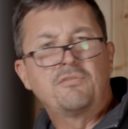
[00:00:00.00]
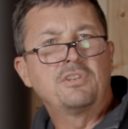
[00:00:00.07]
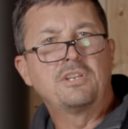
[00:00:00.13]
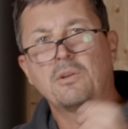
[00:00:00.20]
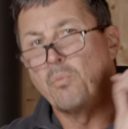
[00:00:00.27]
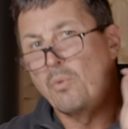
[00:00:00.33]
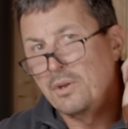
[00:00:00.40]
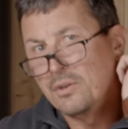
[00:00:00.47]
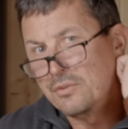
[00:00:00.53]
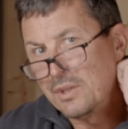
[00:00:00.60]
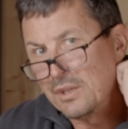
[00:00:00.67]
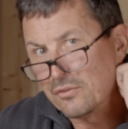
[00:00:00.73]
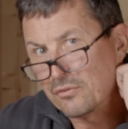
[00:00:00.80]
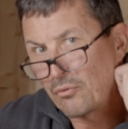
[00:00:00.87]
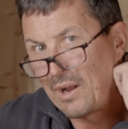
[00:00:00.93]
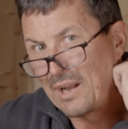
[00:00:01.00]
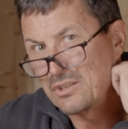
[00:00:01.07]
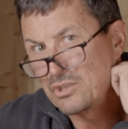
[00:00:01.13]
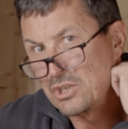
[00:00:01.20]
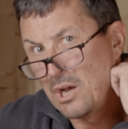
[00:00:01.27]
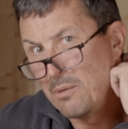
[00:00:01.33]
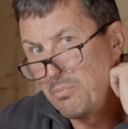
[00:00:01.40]
if you didn't want it to get
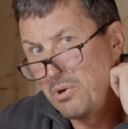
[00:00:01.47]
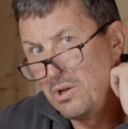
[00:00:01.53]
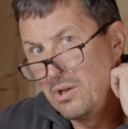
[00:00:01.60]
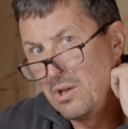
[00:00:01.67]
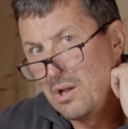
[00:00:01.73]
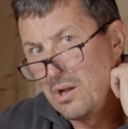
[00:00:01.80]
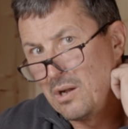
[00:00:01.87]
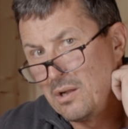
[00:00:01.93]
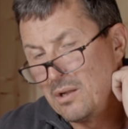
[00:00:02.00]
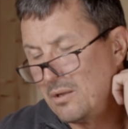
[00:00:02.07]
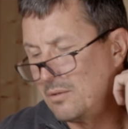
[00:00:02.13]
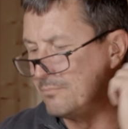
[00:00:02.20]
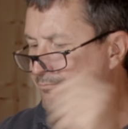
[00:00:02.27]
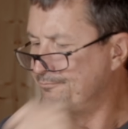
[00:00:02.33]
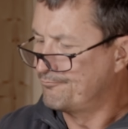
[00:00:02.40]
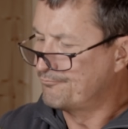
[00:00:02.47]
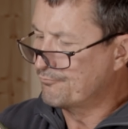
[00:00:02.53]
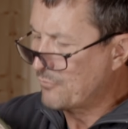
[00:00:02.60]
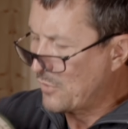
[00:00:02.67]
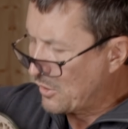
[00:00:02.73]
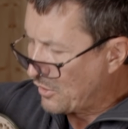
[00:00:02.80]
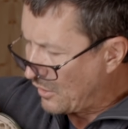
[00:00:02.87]
scratched up, um,
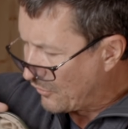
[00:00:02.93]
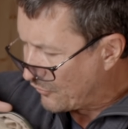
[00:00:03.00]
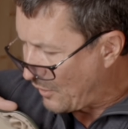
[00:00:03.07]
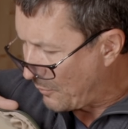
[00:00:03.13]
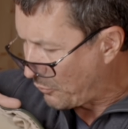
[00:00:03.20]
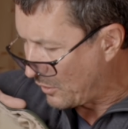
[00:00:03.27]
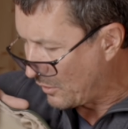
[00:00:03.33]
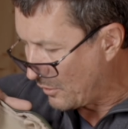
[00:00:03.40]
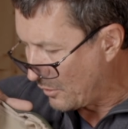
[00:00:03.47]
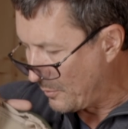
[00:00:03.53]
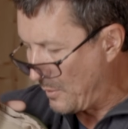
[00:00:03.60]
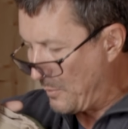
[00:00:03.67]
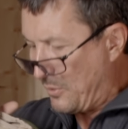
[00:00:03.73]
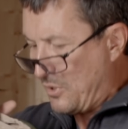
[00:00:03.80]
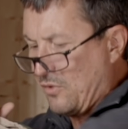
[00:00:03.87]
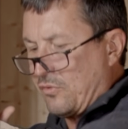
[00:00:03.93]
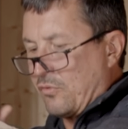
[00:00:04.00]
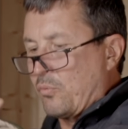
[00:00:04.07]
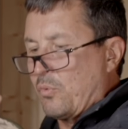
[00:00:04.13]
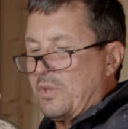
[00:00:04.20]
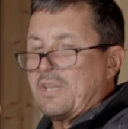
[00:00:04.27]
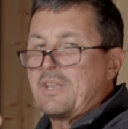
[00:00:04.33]
kind of separate a little bit, but this
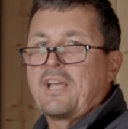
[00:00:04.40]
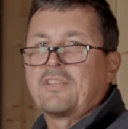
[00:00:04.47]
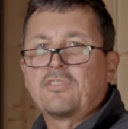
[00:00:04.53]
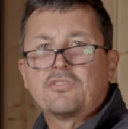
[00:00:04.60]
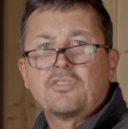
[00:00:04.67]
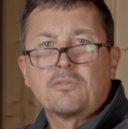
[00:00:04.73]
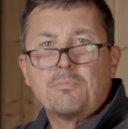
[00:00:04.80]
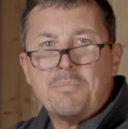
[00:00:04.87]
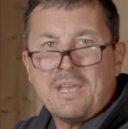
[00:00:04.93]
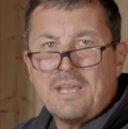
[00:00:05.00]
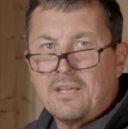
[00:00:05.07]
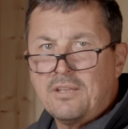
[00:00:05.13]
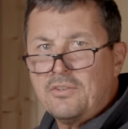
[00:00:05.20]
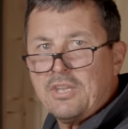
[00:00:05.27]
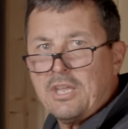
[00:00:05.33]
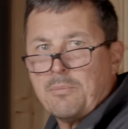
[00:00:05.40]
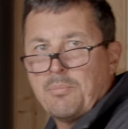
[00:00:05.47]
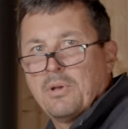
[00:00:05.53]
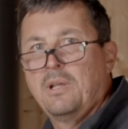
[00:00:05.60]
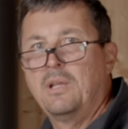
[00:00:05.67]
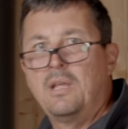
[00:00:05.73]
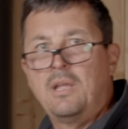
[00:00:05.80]
is really nice. It's just big and deep,
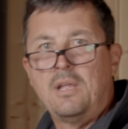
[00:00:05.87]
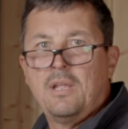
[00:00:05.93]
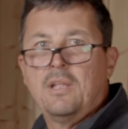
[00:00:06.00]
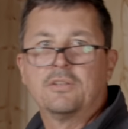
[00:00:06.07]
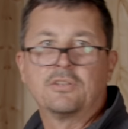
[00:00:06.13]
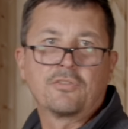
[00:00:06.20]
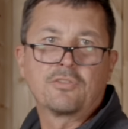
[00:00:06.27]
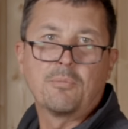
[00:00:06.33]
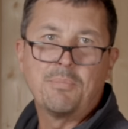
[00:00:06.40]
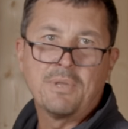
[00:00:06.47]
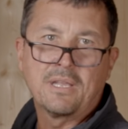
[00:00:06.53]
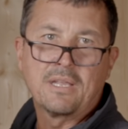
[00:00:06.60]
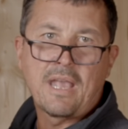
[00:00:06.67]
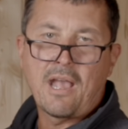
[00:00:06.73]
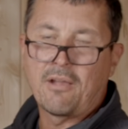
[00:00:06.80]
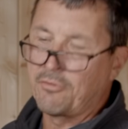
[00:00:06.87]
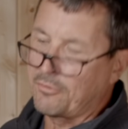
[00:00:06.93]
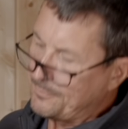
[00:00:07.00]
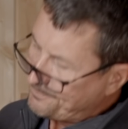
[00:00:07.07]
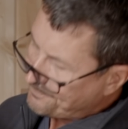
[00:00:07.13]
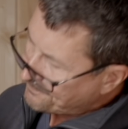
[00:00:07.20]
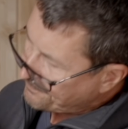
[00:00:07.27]
just a big cavern